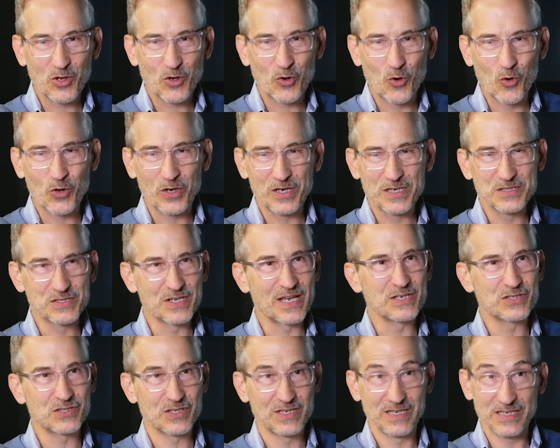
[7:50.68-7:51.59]

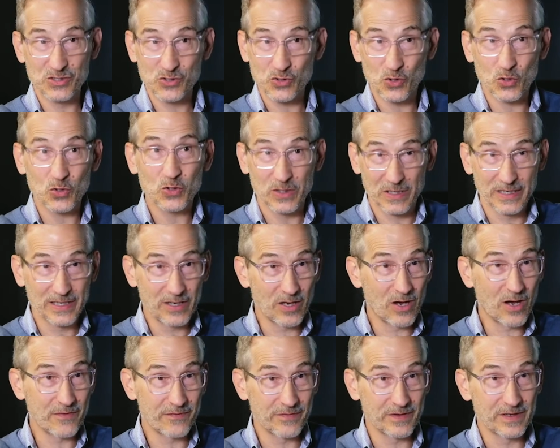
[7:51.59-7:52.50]
organization internally
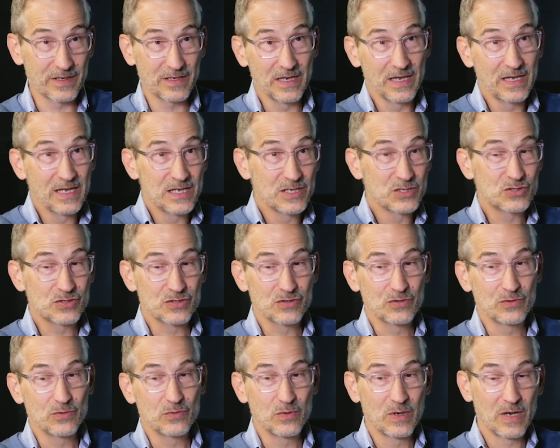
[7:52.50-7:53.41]
often
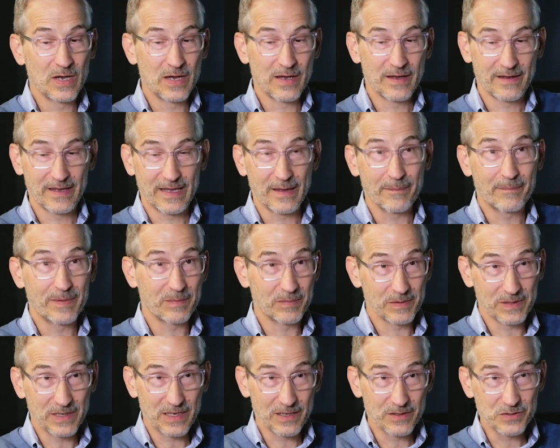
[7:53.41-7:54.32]
to get
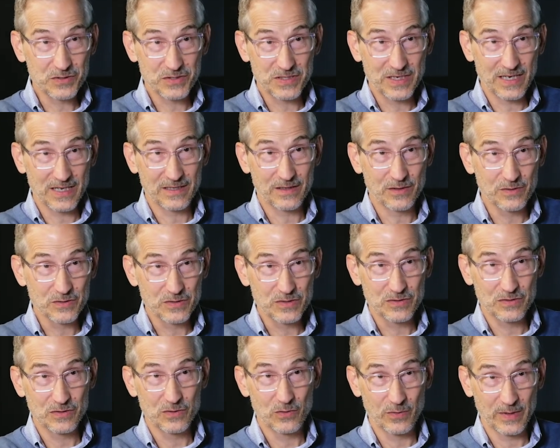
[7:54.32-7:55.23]
people to understand
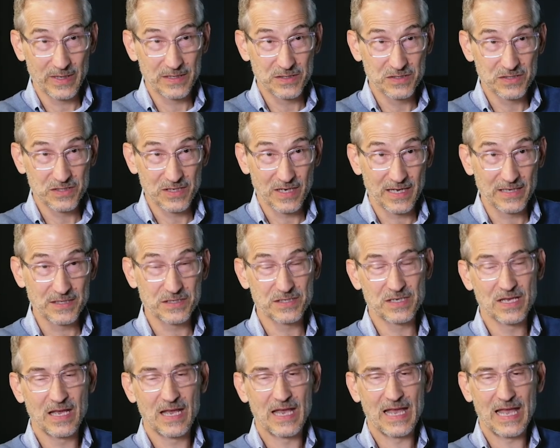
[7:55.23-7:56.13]
those new
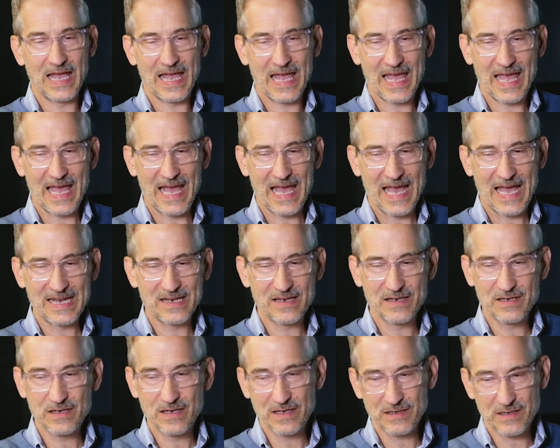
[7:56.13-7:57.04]
insights
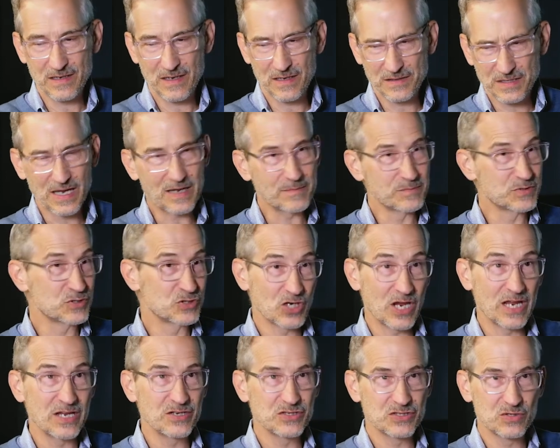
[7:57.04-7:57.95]
and at times
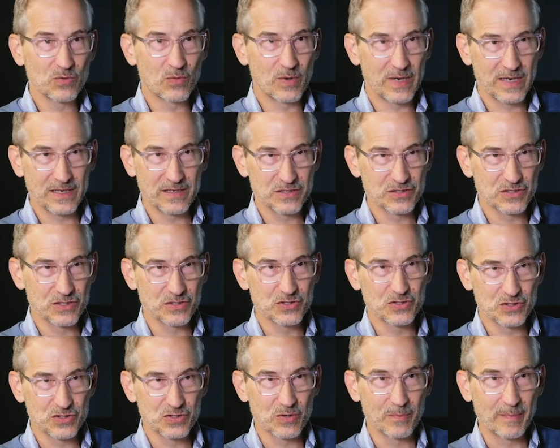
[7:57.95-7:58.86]
change the way
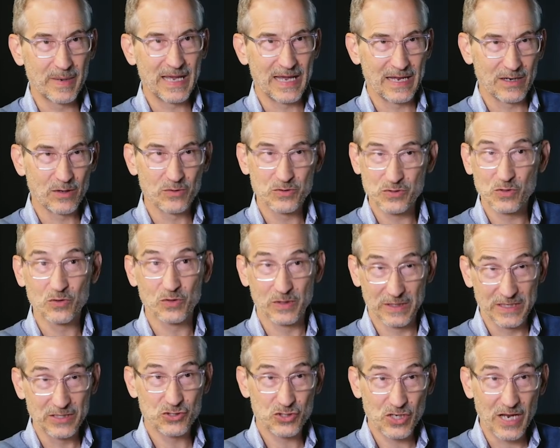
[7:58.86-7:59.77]
decisions are made, or
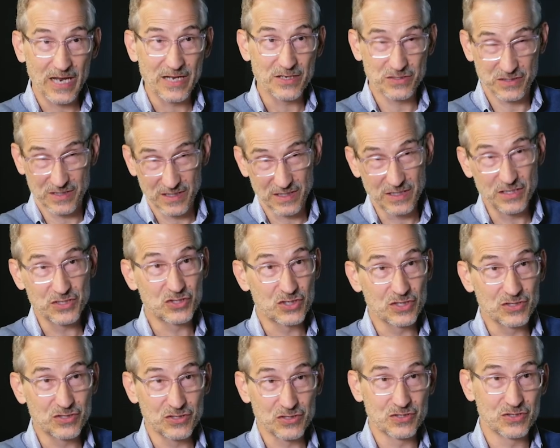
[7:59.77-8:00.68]
certainly change the
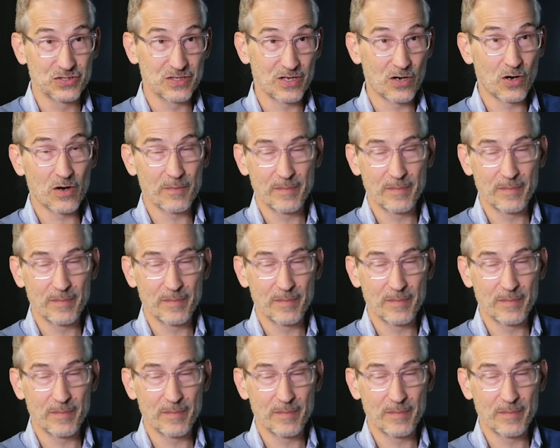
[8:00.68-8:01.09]
decisions that are